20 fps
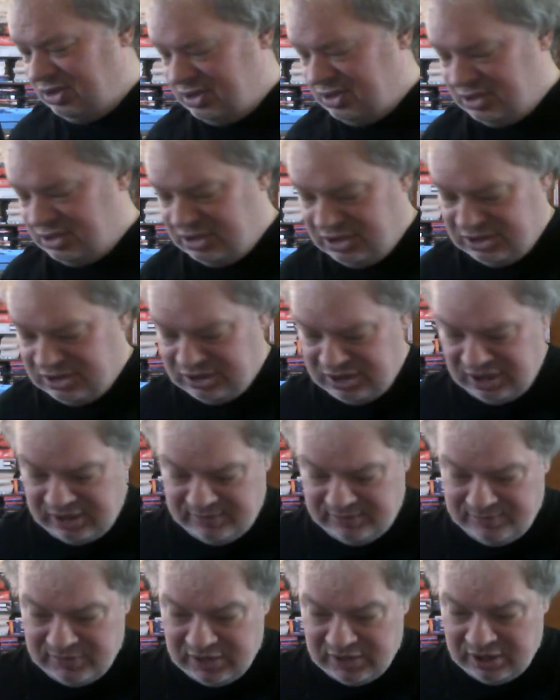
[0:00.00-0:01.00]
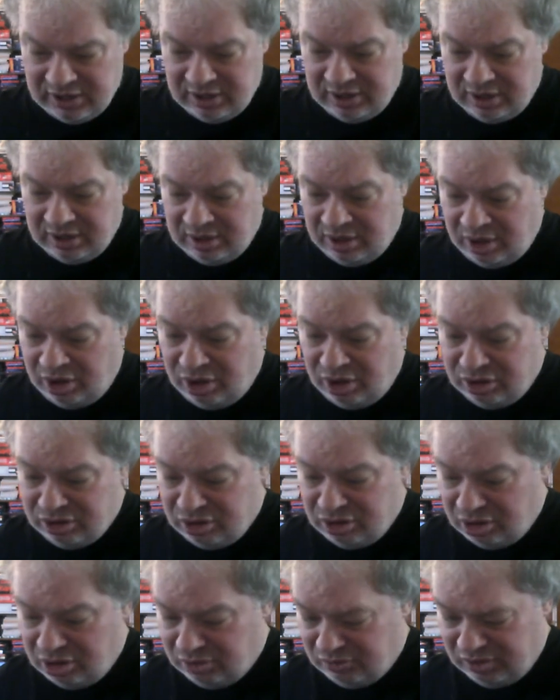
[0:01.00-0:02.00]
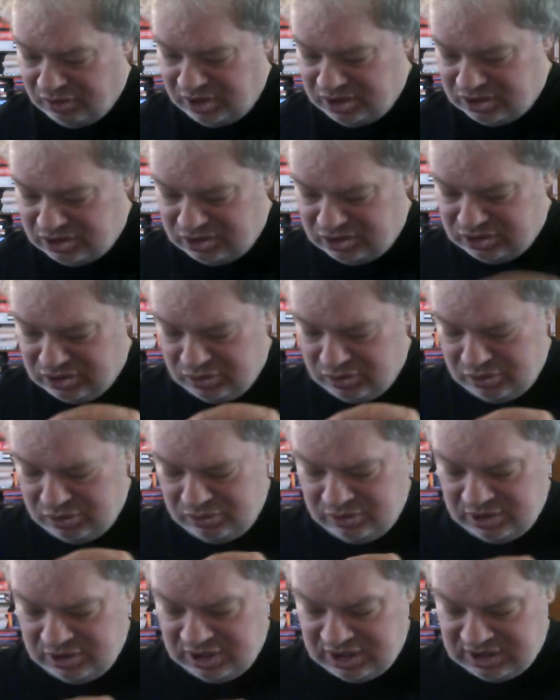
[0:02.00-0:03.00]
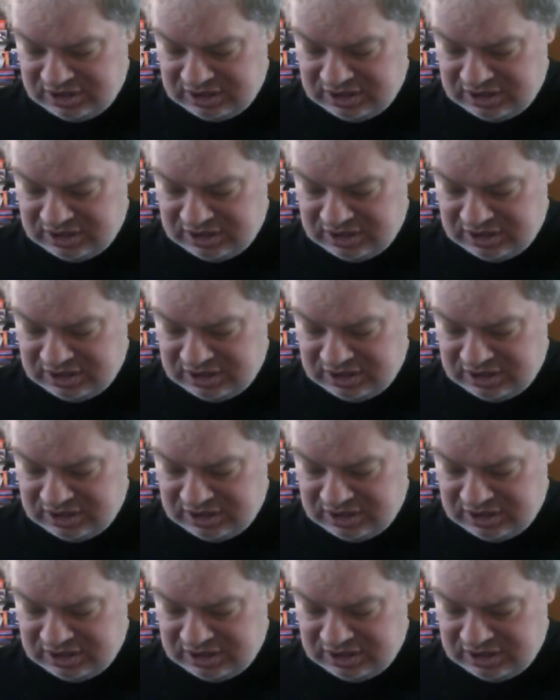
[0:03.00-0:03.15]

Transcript: is neat, Hong Kong releases do this